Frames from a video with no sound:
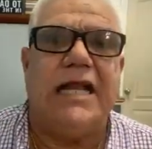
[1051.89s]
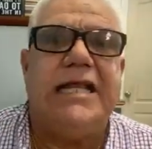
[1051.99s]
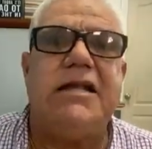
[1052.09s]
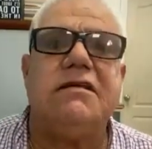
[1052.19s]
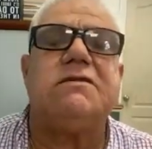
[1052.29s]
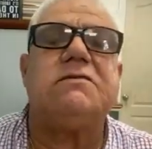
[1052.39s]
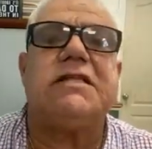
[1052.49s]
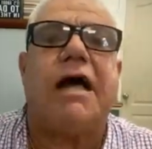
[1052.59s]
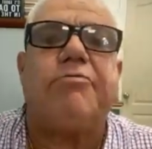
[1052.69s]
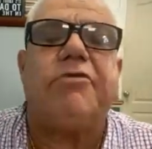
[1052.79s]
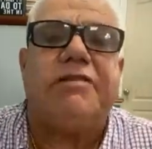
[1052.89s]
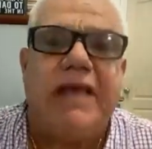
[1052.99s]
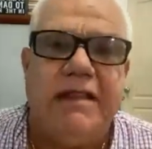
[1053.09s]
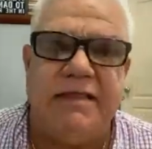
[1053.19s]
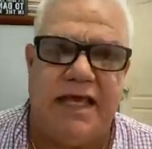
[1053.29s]
I need us to stop
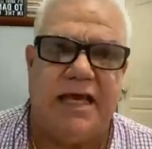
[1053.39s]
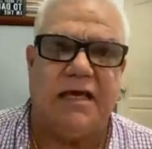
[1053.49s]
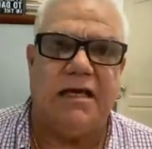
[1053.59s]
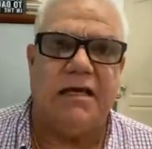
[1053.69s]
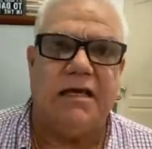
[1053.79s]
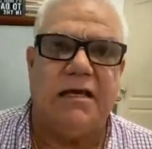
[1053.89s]
pretending.